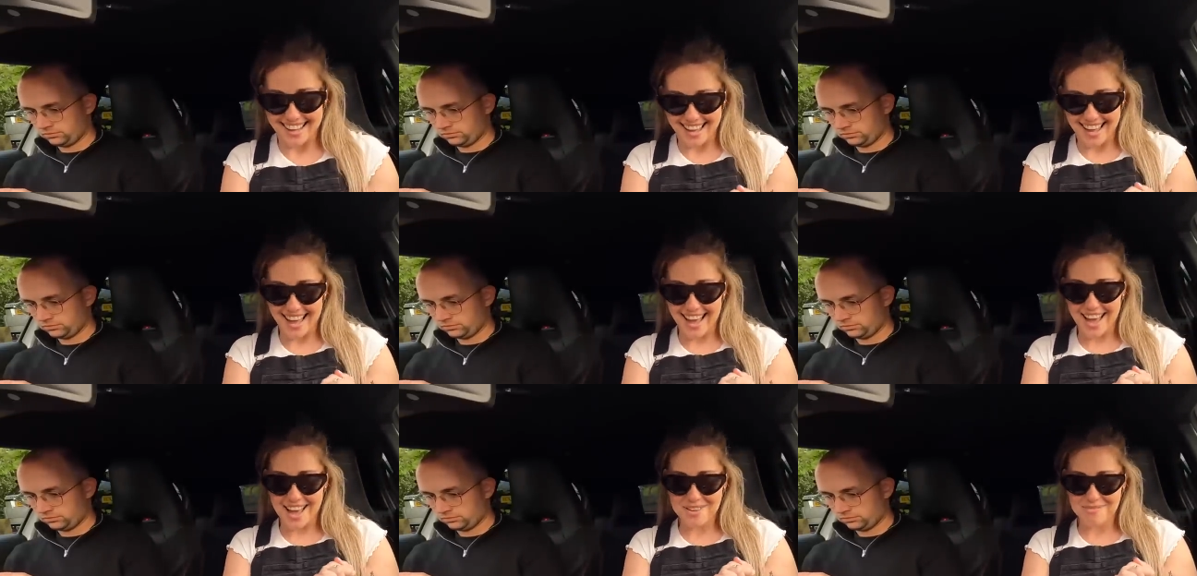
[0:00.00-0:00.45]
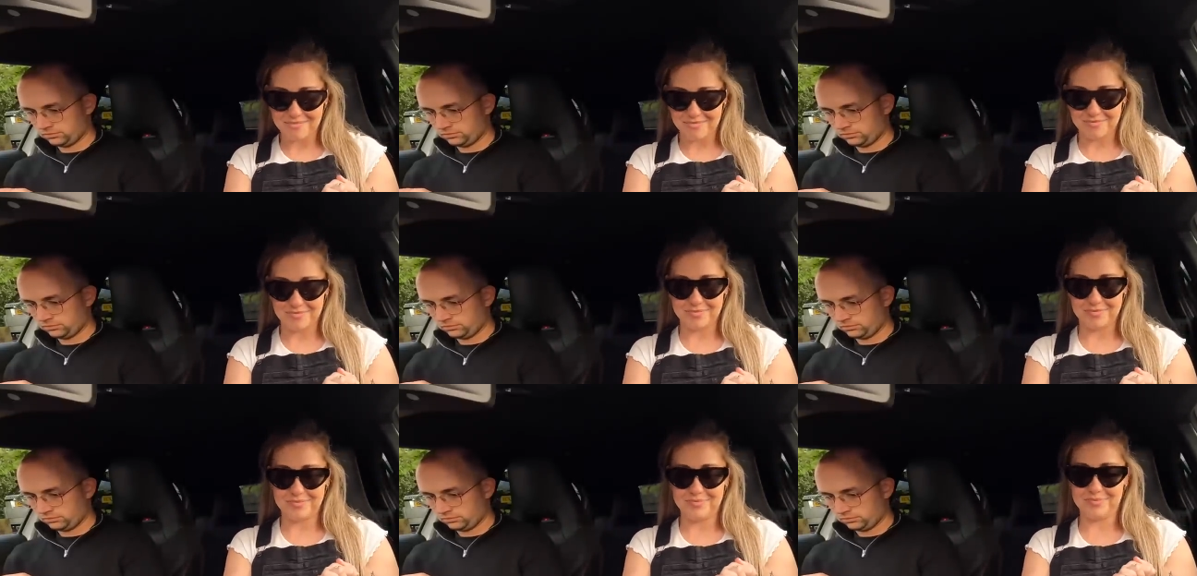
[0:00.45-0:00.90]
Speaker 1: Um,
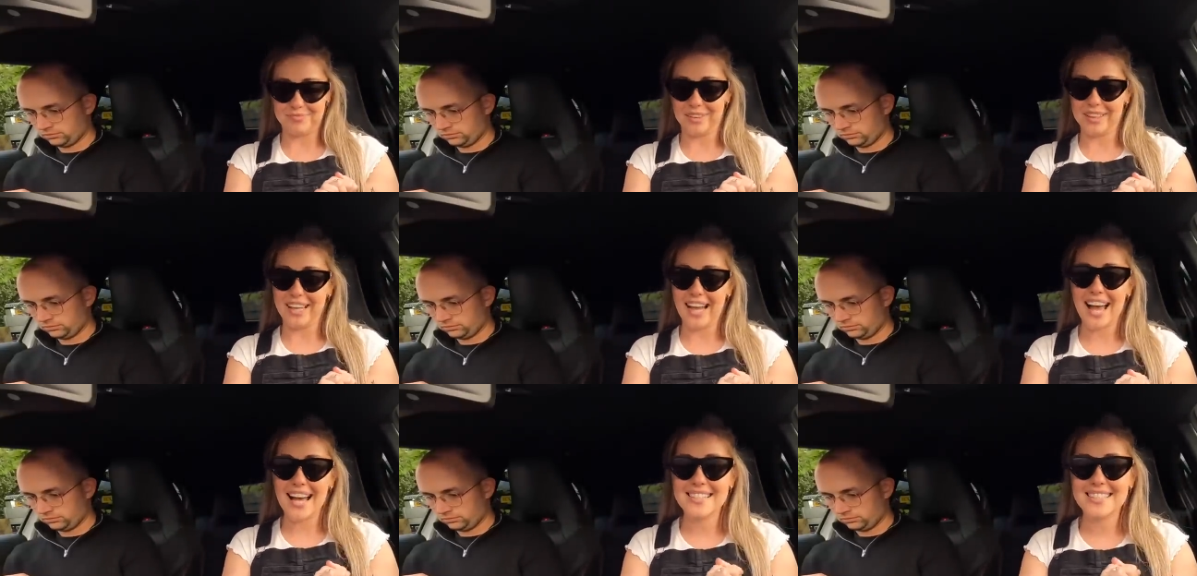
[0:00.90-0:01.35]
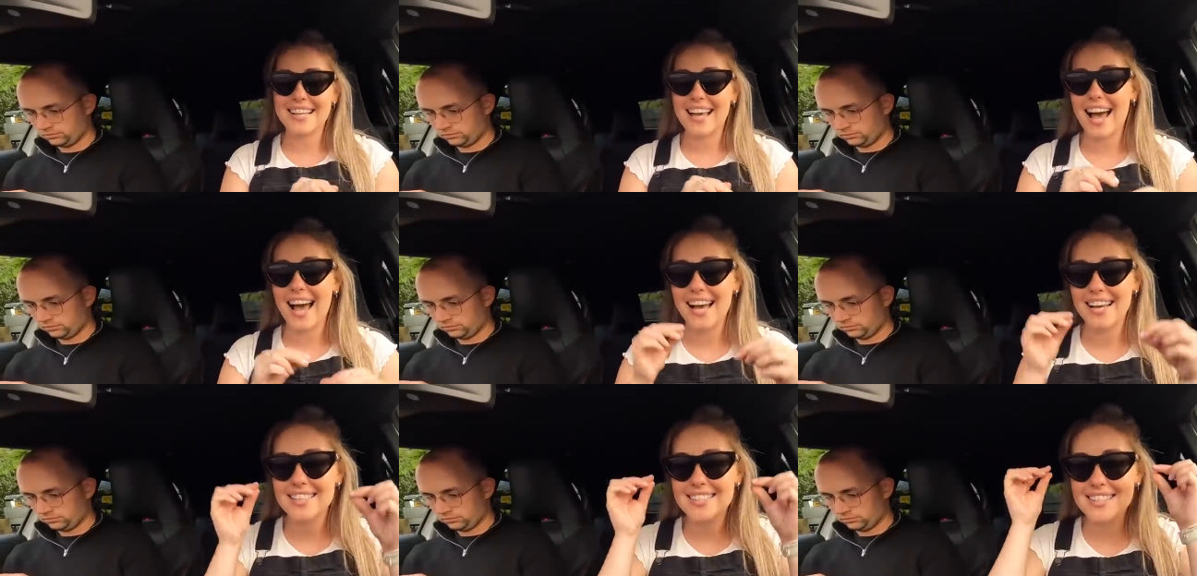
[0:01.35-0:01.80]
but yes,
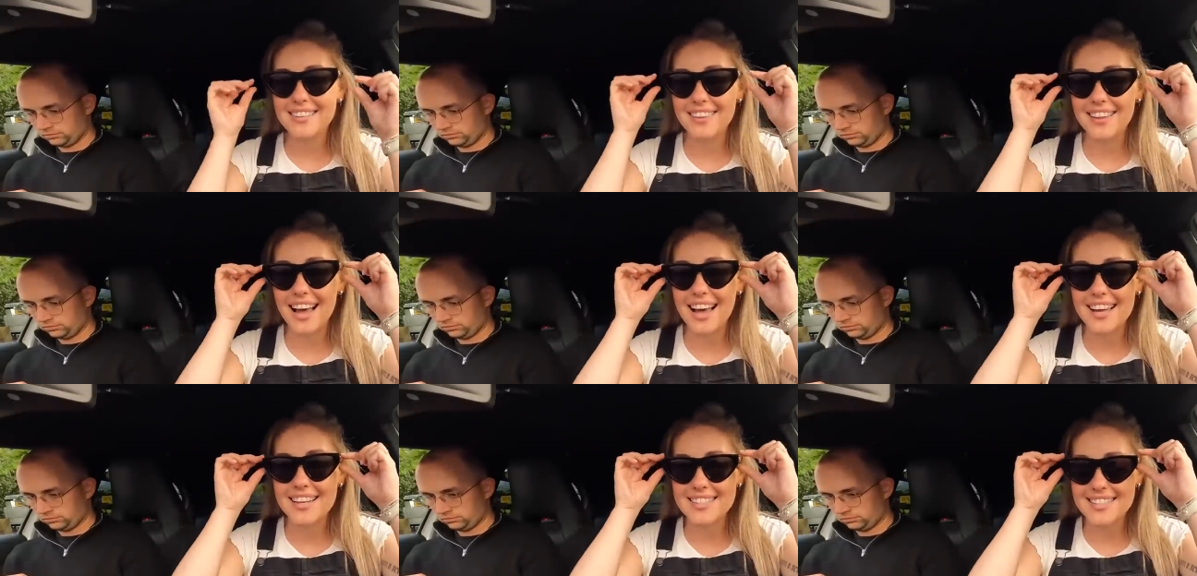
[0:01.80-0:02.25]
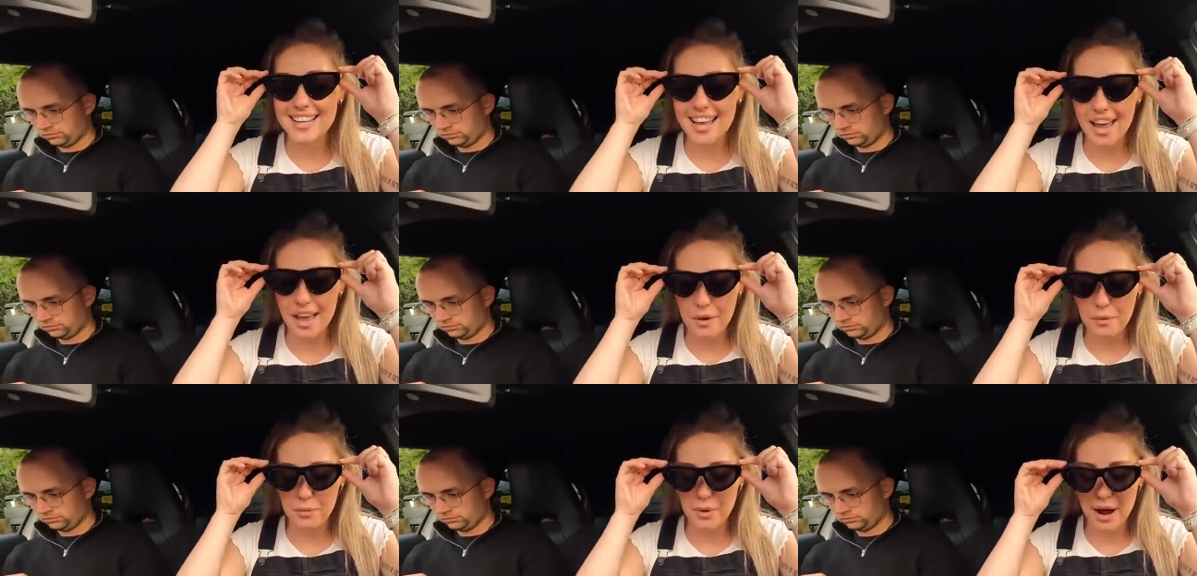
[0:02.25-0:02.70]
guys, that is
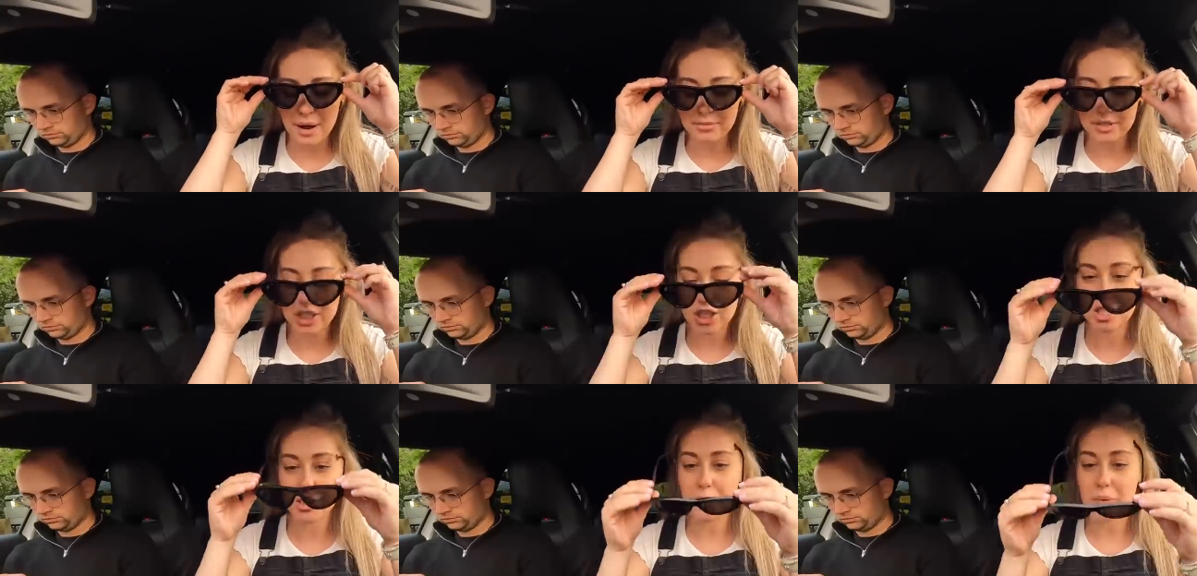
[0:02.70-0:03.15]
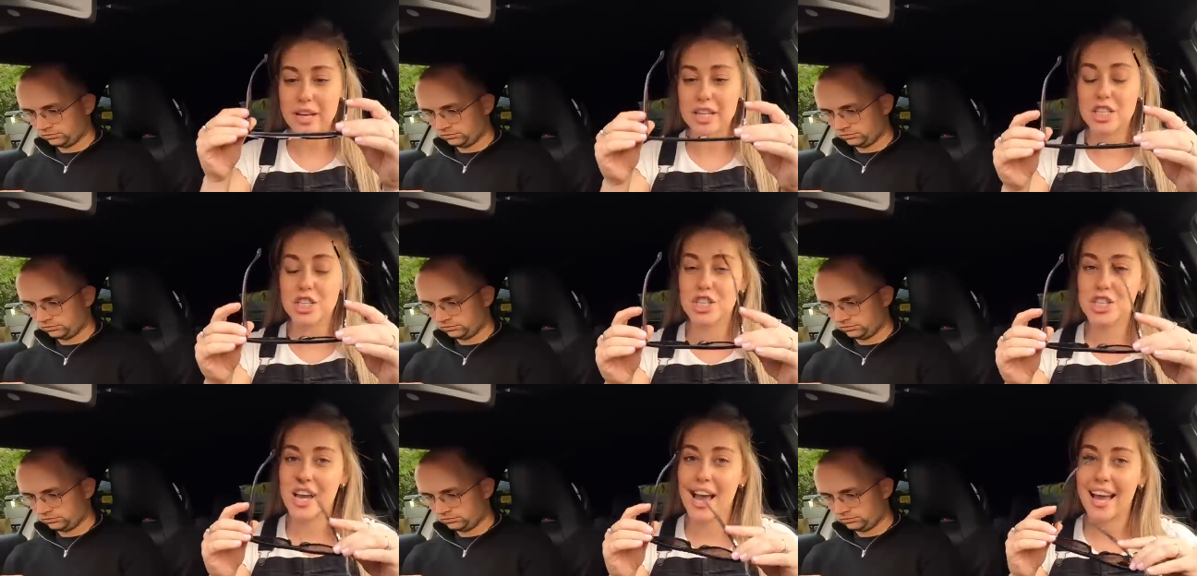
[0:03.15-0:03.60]
it. Just a way
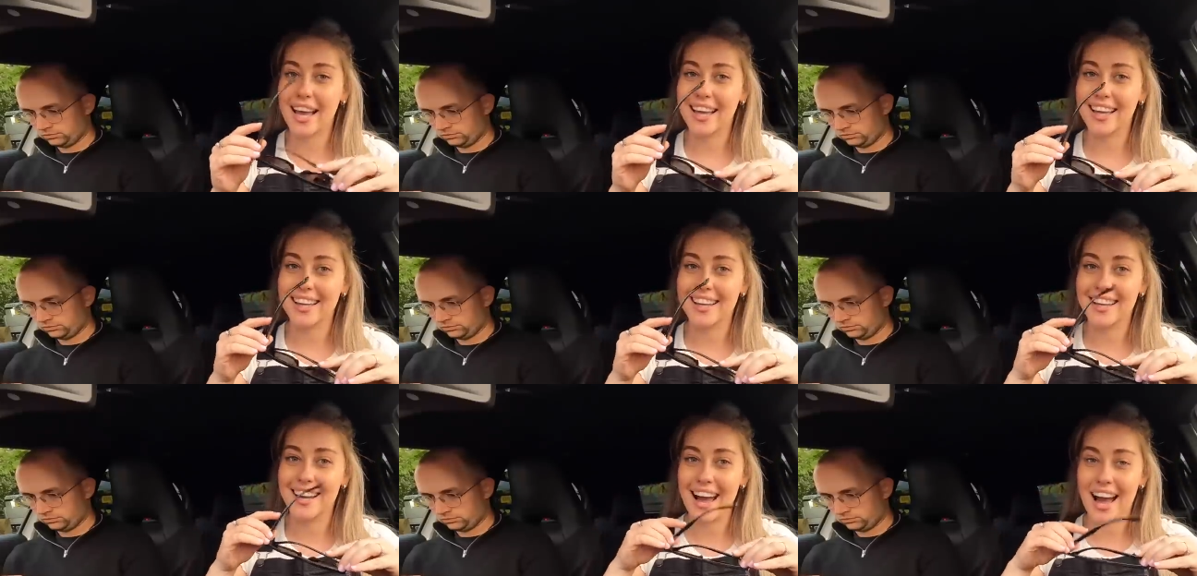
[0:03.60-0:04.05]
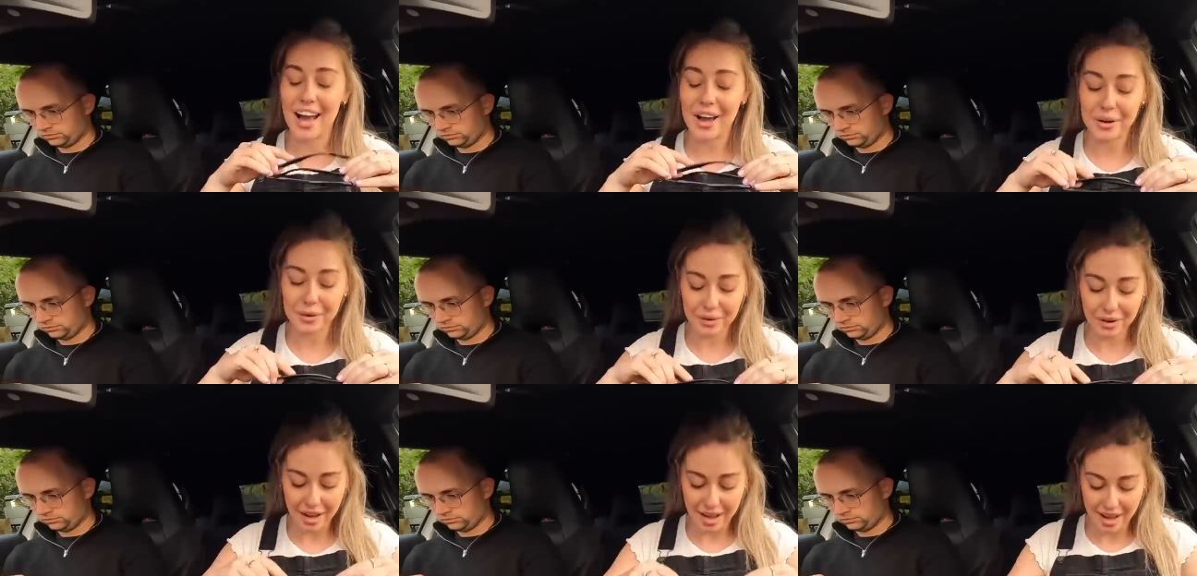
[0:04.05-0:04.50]
to check in
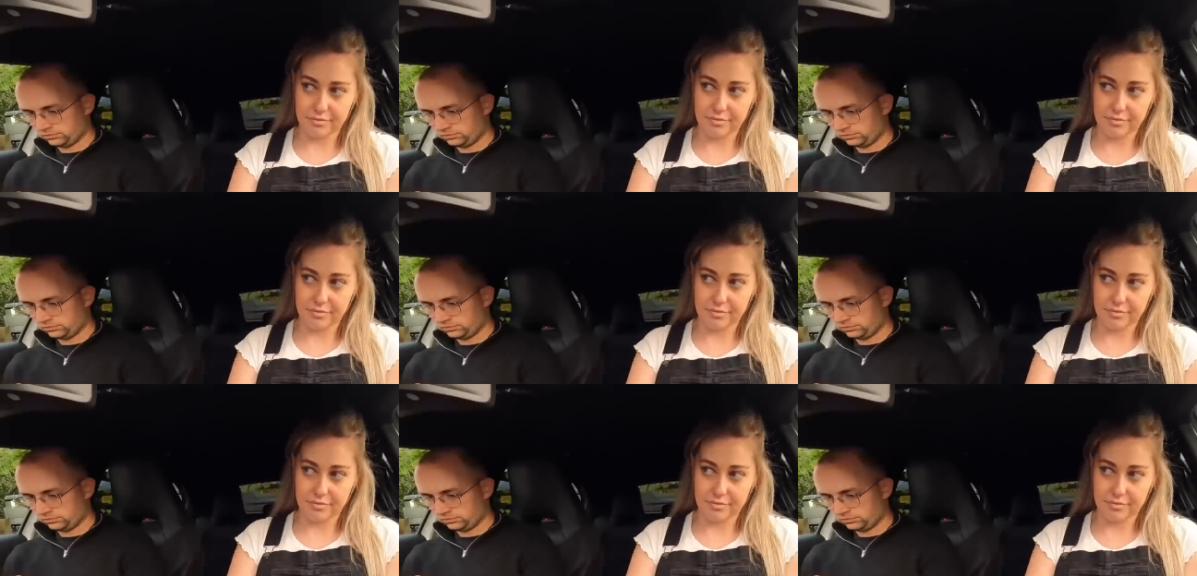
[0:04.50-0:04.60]
now